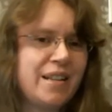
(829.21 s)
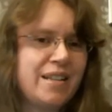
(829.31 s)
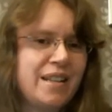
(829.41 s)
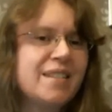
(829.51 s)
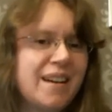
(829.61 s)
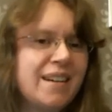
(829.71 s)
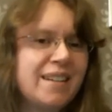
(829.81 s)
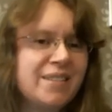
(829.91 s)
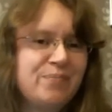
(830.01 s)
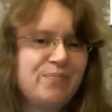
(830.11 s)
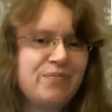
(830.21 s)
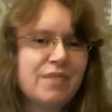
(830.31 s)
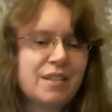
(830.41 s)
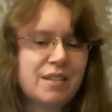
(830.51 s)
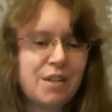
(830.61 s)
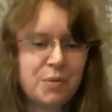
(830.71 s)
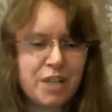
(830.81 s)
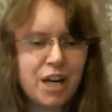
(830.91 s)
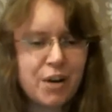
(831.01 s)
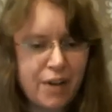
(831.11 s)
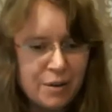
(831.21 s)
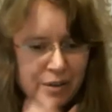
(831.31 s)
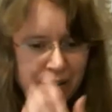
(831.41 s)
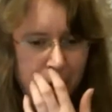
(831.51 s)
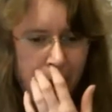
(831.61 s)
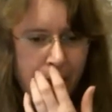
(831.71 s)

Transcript: It's nice, so check her out.